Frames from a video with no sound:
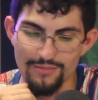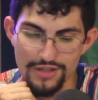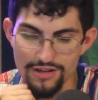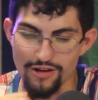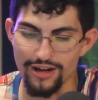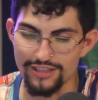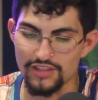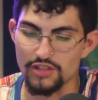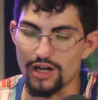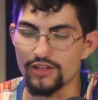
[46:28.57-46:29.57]
But no, I
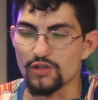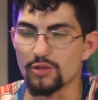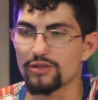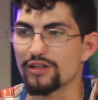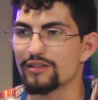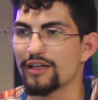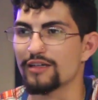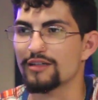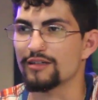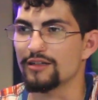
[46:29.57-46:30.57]
told her,
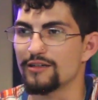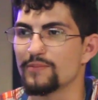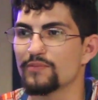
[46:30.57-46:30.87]
like, I